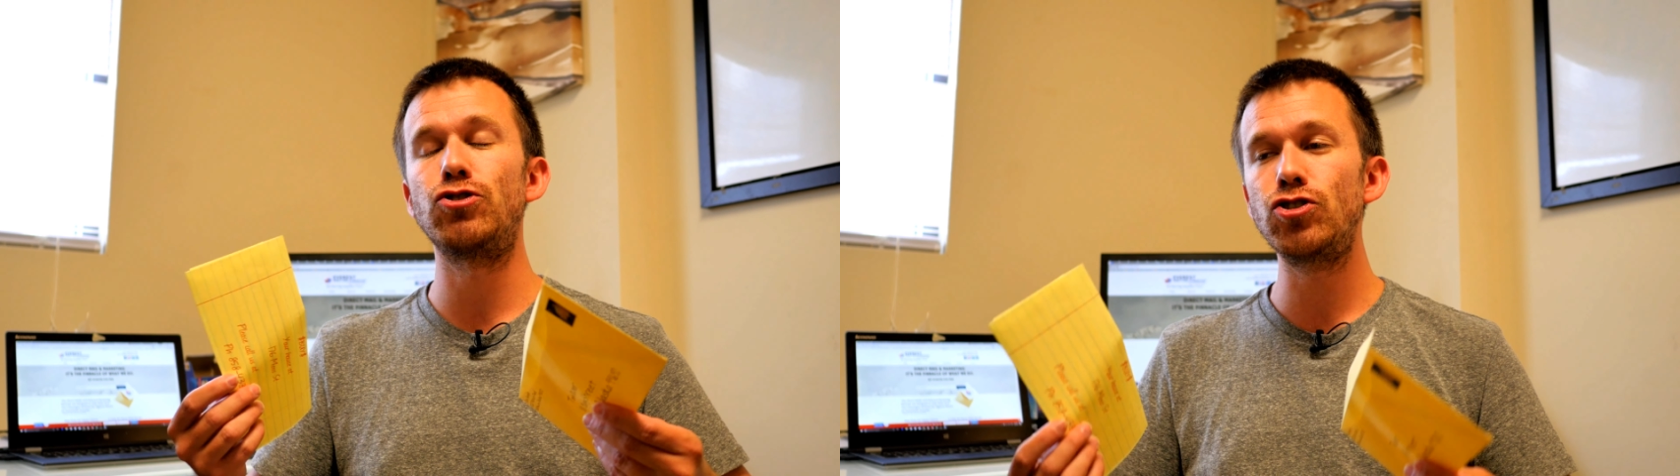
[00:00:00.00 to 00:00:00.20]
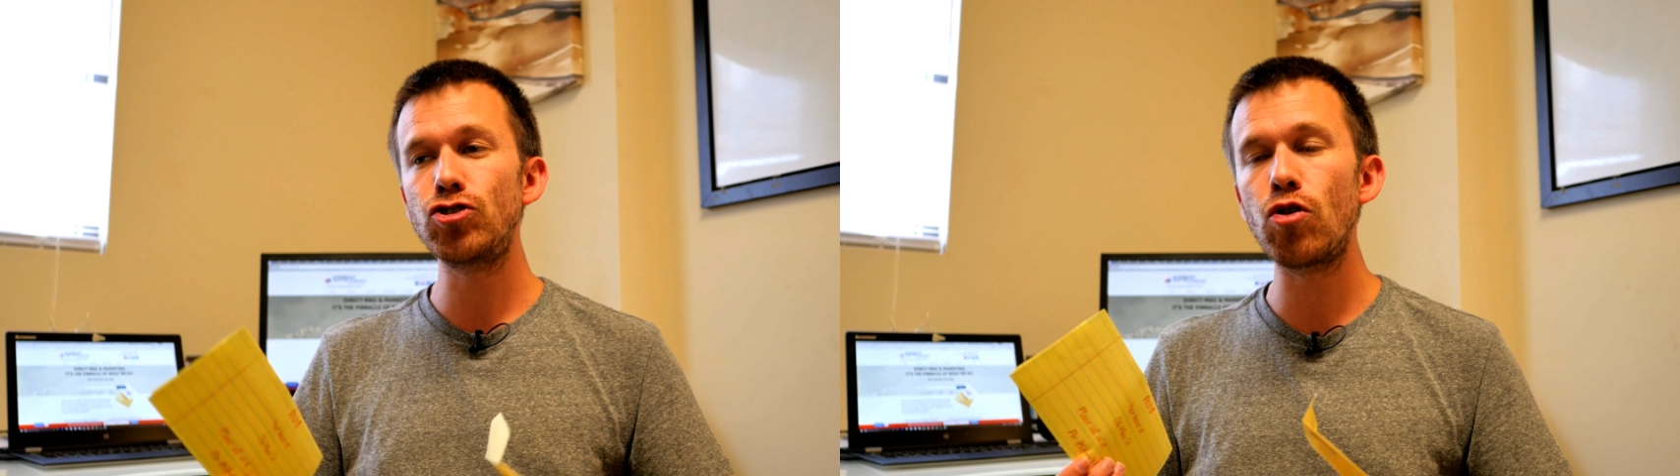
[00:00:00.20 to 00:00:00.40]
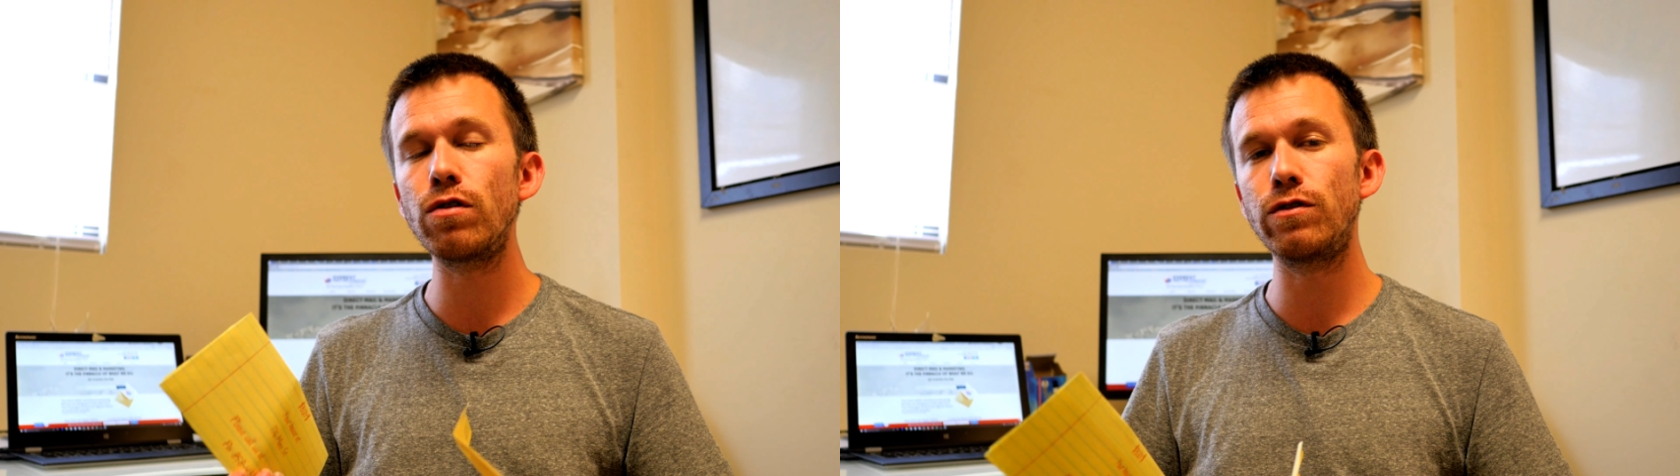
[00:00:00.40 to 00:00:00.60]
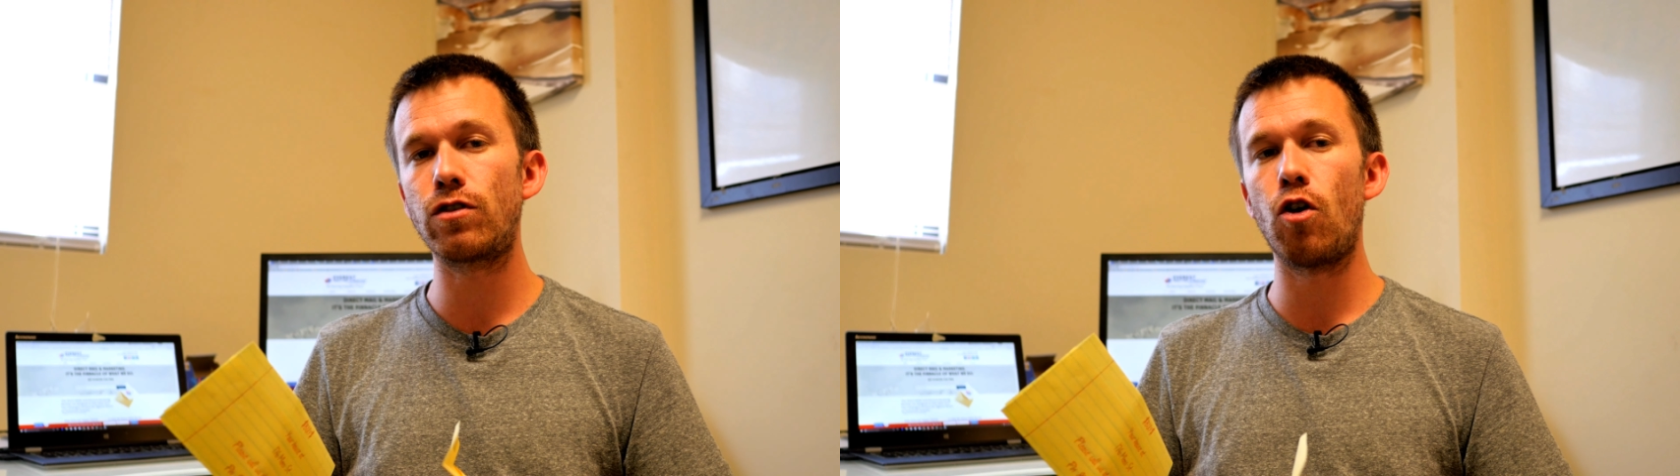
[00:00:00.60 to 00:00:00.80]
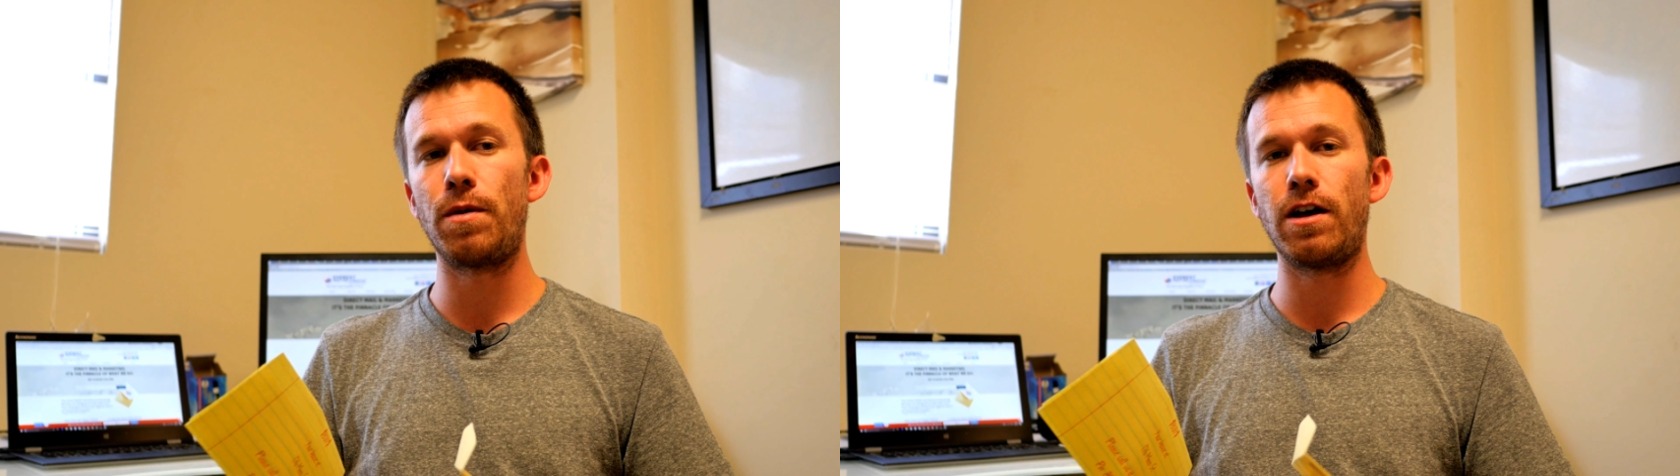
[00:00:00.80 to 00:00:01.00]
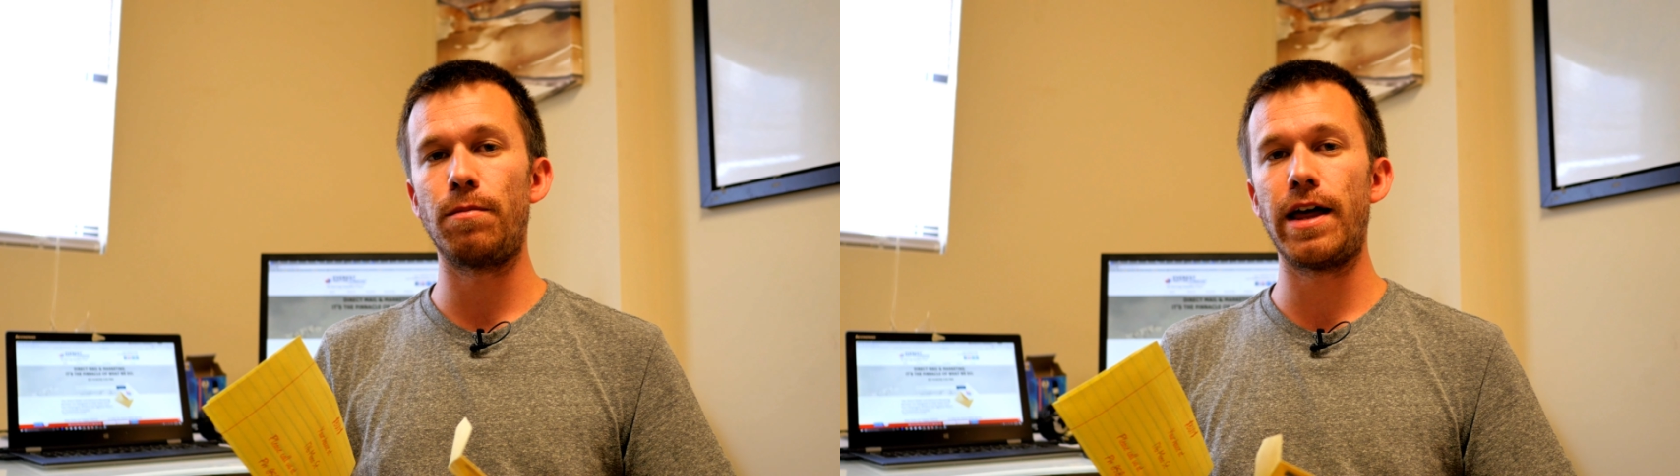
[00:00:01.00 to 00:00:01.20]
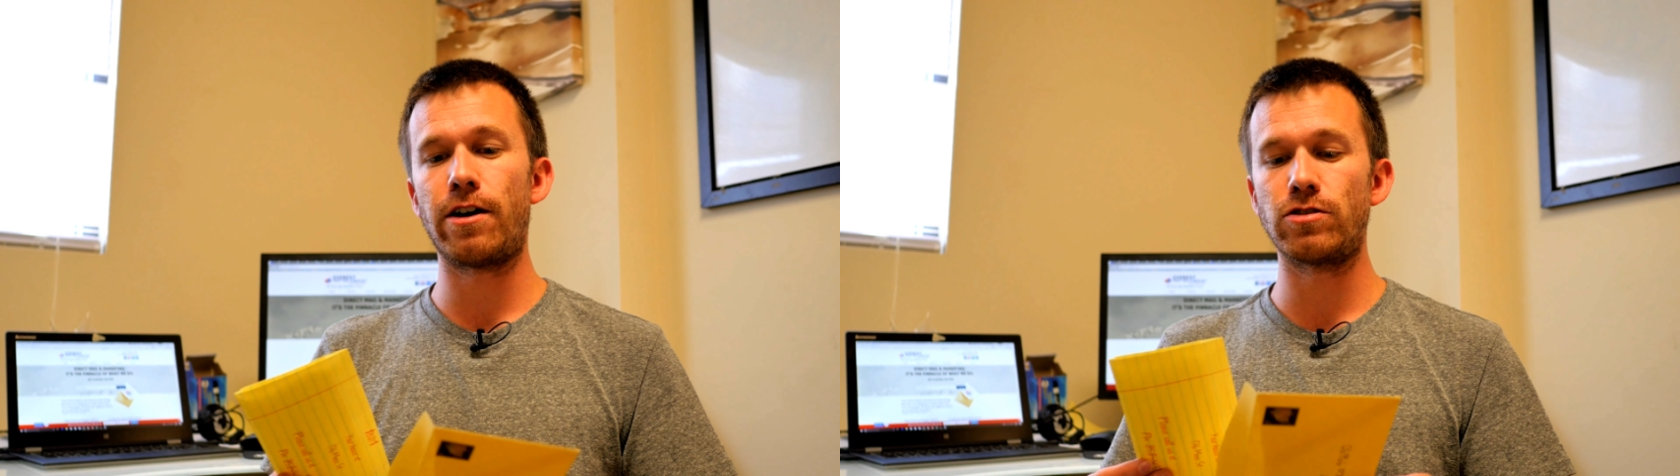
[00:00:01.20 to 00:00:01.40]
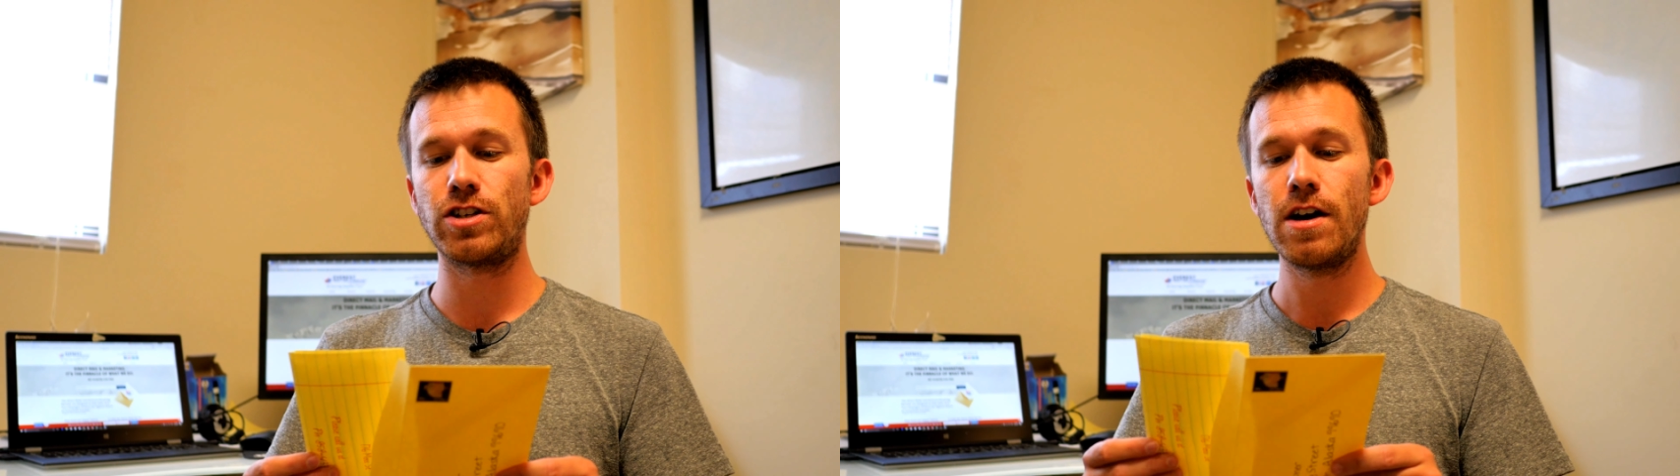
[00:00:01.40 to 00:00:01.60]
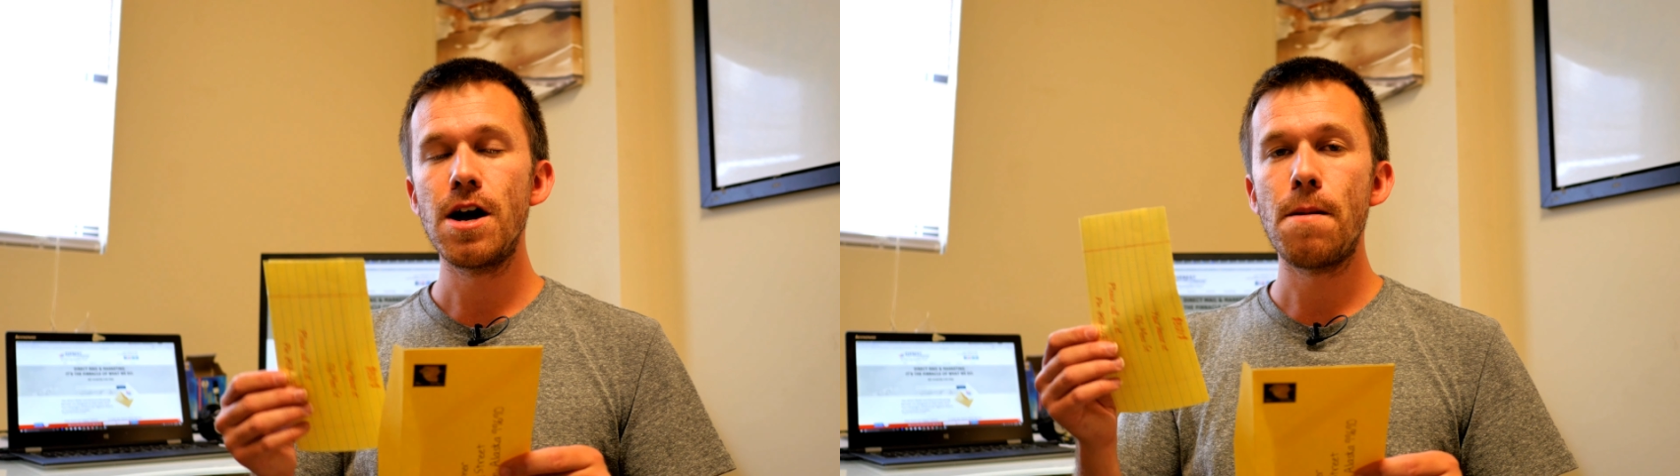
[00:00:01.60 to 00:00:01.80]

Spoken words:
so used to opening up letters,